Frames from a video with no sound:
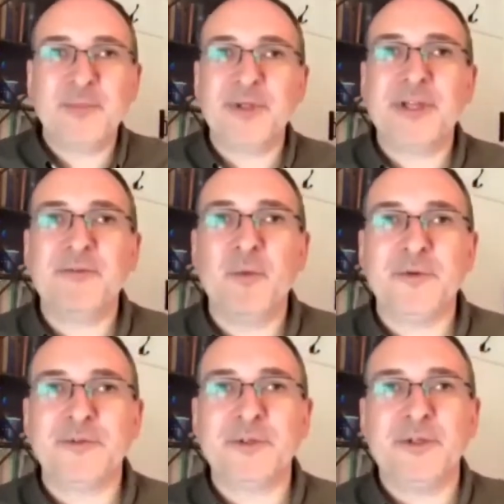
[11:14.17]
but if you
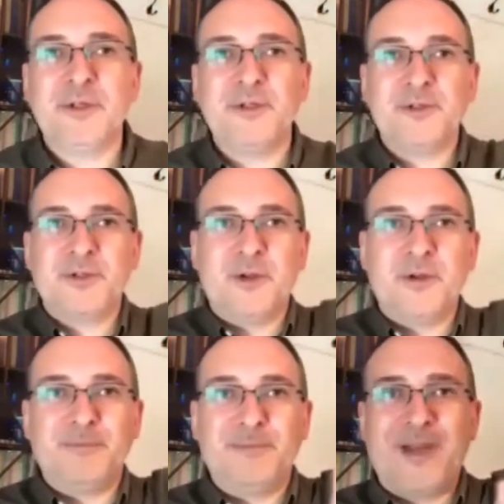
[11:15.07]
want to, you can just go
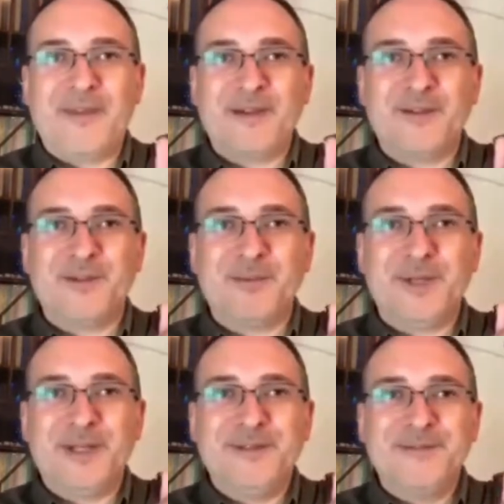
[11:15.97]
like that to somebody.